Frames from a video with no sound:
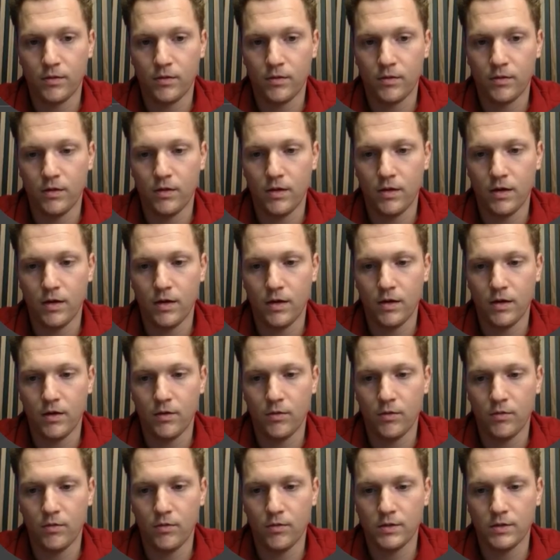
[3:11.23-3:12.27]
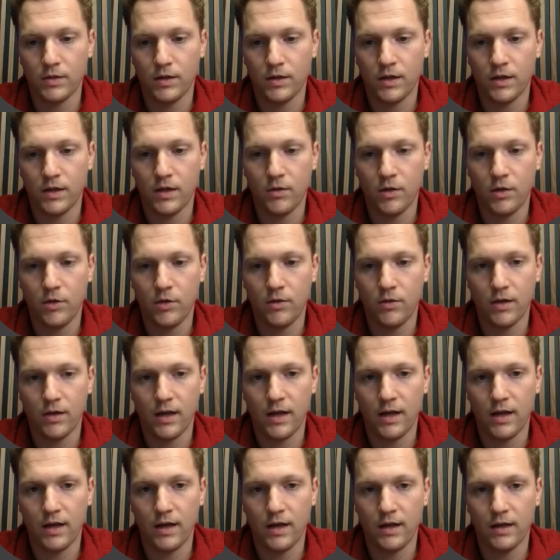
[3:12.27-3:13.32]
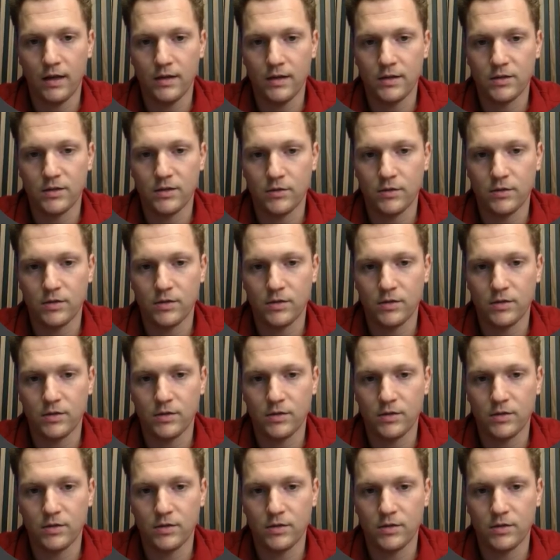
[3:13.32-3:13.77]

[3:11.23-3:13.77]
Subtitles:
And then once again, you can add any additional